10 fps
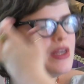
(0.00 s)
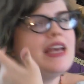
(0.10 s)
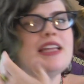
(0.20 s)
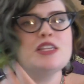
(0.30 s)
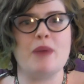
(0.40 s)

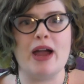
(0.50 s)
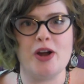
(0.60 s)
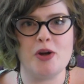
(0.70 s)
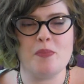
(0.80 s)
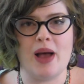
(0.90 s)

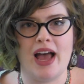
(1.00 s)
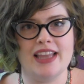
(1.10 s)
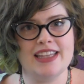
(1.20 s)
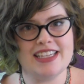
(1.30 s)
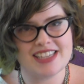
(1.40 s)
inspired
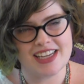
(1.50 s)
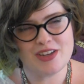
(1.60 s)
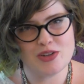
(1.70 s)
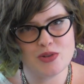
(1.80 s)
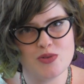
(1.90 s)
by Lisa,
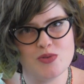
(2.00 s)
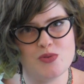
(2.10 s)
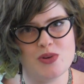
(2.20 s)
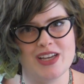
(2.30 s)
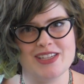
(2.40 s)

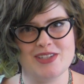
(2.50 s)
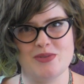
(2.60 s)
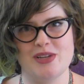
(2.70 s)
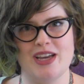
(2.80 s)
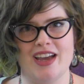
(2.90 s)
who is
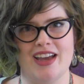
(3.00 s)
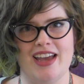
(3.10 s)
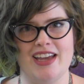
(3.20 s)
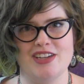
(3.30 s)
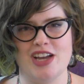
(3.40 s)
doing
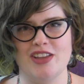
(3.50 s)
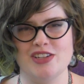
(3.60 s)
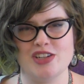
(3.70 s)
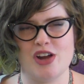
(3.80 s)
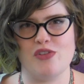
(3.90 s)
a
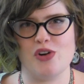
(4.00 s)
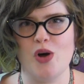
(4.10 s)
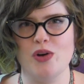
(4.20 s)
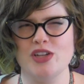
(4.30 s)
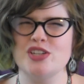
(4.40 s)
challenge of her
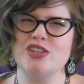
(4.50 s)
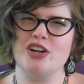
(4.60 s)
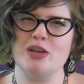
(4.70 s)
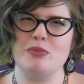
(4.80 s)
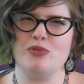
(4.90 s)
own, and she
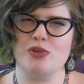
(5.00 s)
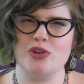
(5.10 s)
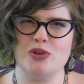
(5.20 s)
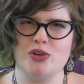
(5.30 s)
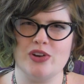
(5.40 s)
started it before the
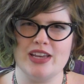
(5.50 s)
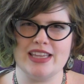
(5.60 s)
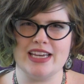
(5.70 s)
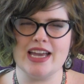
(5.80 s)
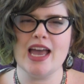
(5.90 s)
new year, I
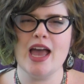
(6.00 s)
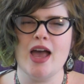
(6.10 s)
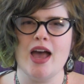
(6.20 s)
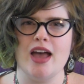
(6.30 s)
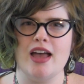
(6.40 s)
think.
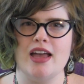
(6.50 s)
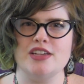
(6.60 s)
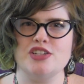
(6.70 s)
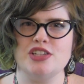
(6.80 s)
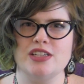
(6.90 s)

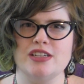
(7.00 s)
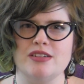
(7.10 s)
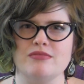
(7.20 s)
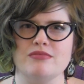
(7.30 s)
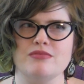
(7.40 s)

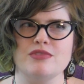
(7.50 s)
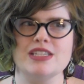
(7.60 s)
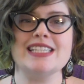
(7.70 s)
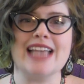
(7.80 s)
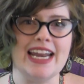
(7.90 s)
She
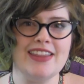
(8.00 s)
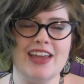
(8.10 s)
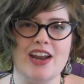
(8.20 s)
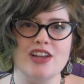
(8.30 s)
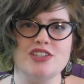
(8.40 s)
decided
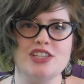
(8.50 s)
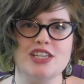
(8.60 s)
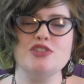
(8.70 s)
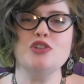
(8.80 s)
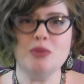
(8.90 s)
that she
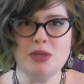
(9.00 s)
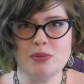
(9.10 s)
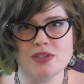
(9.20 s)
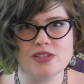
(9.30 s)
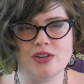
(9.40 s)
had too many
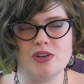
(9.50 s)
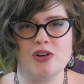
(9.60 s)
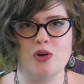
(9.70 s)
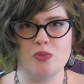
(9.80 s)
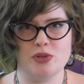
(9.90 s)
books on
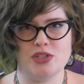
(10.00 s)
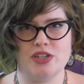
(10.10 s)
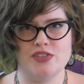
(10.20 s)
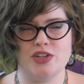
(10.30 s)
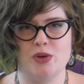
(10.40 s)
her own
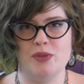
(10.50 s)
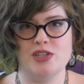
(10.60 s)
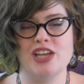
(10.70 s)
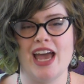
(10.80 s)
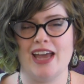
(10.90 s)
bookshelves at home that
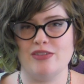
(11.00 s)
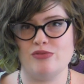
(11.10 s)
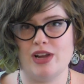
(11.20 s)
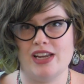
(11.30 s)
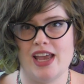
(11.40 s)
she hadn't
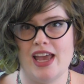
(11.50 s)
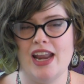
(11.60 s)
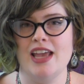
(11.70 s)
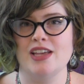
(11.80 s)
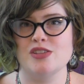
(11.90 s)
read
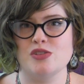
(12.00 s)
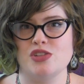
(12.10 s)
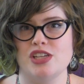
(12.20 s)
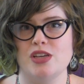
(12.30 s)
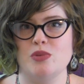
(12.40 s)
yet, so
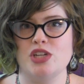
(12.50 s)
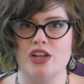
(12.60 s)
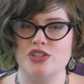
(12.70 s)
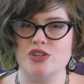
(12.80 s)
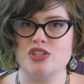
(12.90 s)
she was
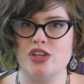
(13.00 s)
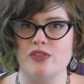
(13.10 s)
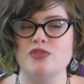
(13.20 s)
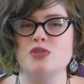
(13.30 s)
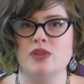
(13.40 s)
challenging
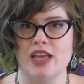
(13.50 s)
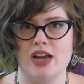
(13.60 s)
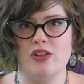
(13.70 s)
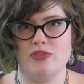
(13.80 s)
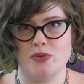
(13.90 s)
herself to get
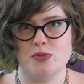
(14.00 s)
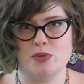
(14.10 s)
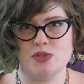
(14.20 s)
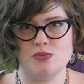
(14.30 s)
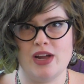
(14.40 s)
all of those
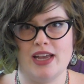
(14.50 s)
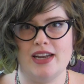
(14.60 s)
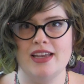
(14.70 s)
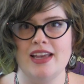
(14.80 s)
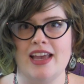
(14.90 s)
books
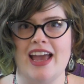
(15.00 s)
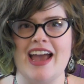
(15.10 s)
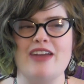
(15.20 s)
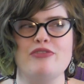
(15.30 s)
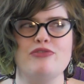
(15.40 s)
read.
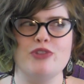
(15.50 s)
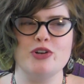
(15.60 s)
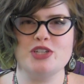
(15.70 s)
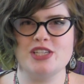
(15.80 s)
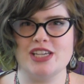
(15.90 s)
At
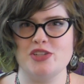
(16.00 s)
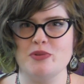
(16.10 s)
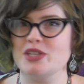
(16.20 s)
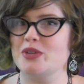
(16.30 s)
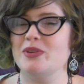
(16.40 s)
first, she said she
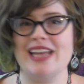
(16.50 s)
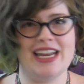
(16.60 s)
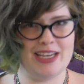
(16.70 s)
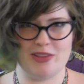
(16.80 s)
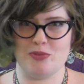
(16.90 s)
wasn't going to read
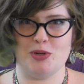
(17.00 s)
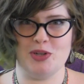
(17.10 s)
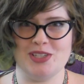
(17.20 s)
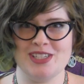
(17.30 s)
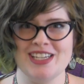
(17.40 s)
any other
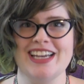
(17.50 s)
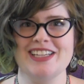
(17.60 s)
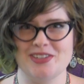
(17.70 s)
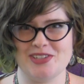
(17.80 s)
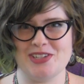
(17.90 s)
books
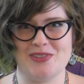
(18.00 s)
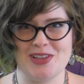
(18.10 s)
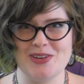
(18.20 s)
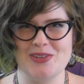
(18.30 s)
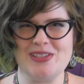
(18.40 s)
until she'd
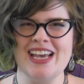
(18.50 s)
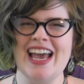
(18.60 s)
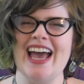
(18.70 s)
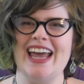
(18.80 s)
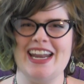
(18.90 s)
read those,
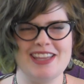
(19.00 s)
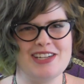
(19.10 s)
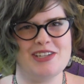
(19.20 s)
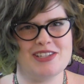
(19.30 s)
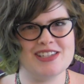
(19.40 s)
and I think
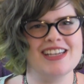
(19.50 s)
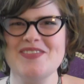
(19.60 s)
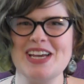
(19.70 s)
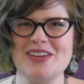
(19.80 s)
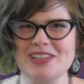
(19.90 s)
she's
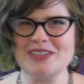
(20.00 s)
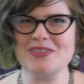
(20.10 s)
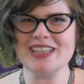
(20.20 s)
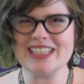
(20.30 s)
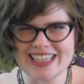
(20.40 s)
become a little
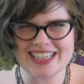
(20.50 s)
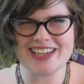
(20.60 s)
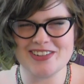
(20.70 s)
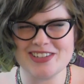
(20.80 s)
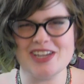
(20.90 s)
more lenient
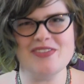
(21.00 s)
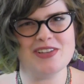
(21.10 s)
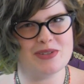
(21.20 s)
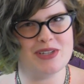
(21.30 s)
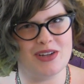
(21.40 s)
on herself,
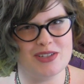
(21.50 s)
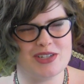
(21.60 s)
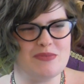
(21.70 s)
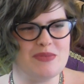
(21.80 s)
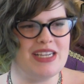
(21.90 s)
as we all
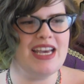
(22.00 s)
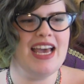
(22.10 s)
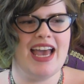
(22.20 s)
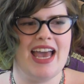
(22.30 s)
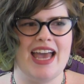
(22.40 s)
should be,
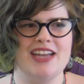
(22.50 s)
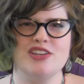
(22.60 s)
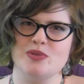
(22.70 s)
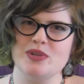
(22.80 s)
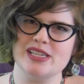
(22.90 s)
and
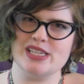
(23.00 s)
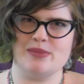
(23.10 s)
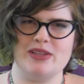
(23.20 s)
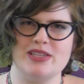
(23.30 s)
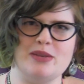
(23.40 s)
she's reading
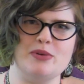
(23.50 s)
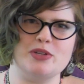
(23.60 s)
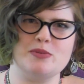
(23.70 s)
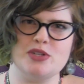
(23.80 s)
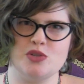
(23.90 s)
some outside
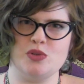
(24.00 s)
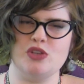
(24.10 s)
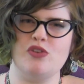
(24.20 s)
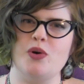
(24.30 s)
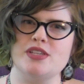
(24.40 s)
books, but she's
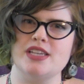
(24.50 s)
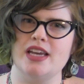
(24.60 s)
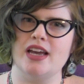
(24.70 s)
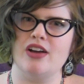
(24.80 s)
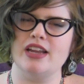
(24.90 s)
really
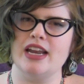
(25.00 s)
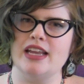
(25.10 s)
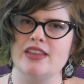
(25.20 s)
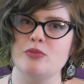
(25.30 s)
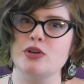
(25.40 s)
focusing on
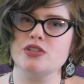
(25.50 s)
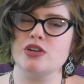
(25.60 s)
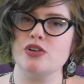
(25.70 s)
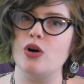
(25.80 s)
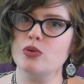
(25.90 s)
getting the books
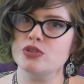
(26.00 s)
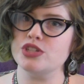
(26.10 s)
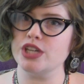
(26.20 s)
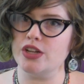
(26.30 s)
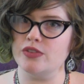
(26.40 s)
on her own
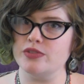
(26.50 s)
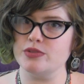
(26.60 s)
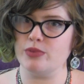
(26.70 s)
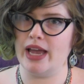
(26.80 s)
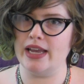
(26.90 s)

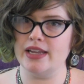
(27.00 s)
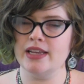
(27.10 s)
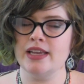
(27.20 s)
shelves read.